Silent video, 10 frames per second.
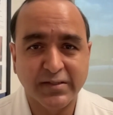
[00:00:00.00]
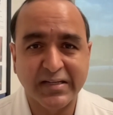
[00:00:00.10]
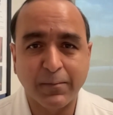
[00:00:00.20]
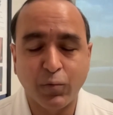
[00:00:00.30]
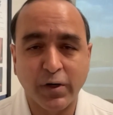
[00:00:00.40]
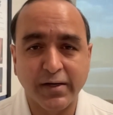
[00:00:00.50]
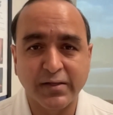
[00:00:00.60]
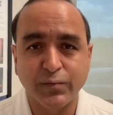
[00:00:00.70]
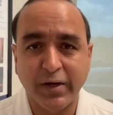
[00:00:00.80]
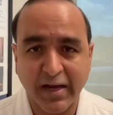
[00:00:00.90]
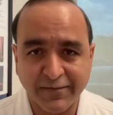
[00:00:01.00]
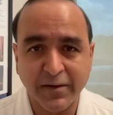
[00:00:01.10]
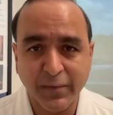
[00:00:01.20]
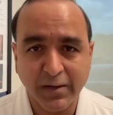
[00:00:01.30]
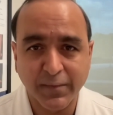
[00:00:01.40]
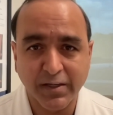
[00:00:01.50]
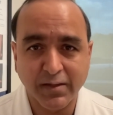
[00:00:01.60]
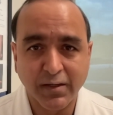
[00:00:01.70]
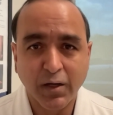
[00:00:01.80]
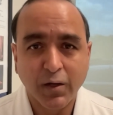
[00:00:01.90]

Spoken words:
Step one is we have them come in.